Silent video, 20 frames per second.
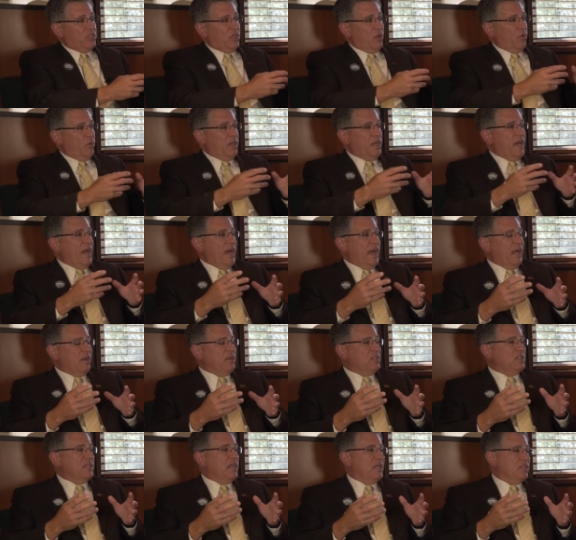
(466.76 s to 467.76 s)
So the
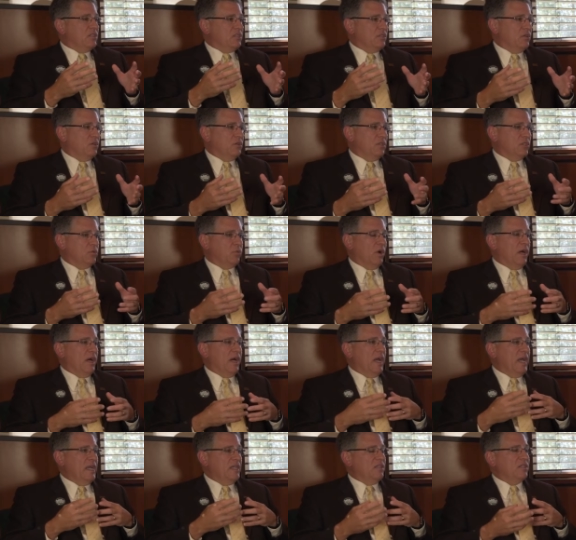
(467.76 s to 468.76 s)
out-of-state students,
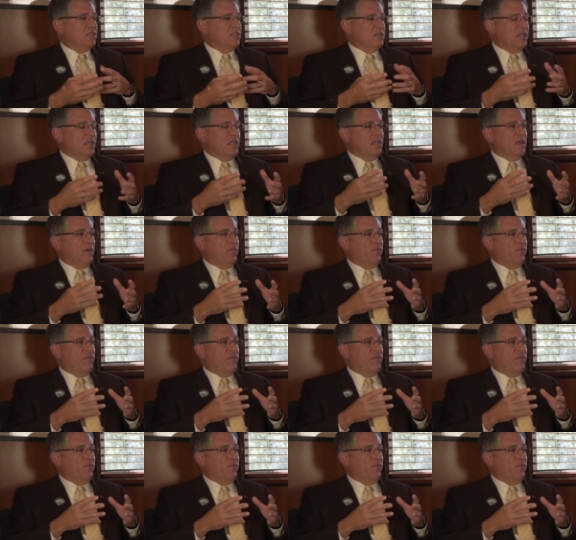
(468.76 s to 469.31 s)
while I hate to see